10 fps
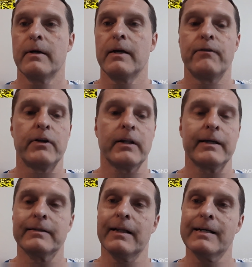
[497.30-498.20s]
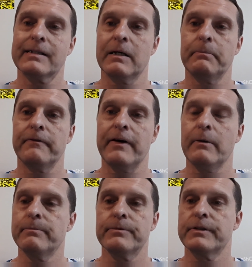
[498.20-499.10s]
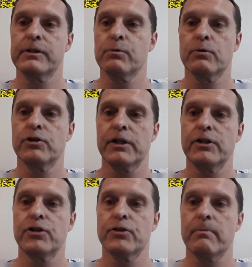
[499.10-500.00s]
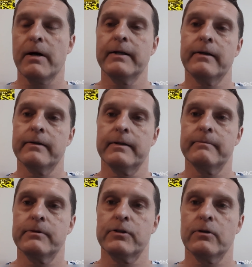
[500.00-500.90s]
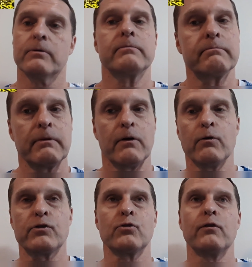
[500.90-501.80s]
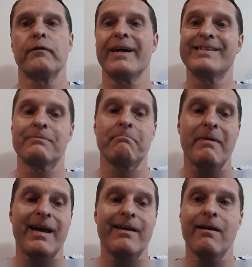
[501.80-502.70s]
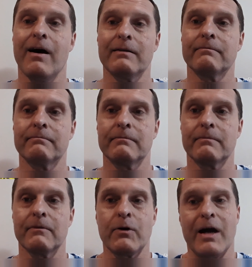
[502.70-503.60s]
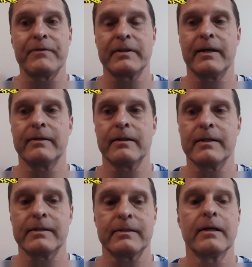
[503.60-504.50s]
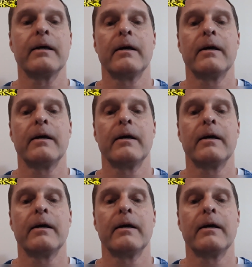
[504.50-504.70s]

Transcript: If you didn't like the last couple of albums, this won't change your mind on them. So old school fans may not gravitate to this.